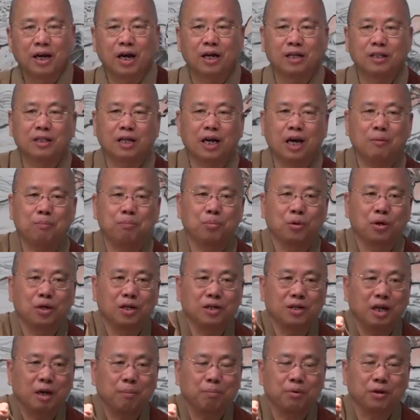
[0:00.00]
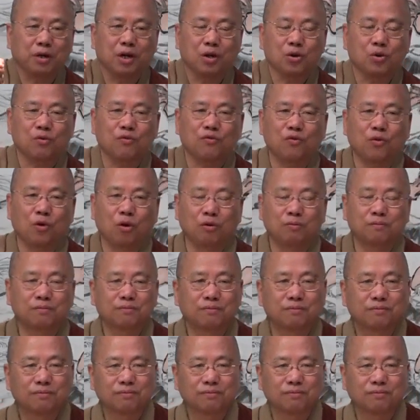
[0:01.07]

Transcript: and then put in the application form.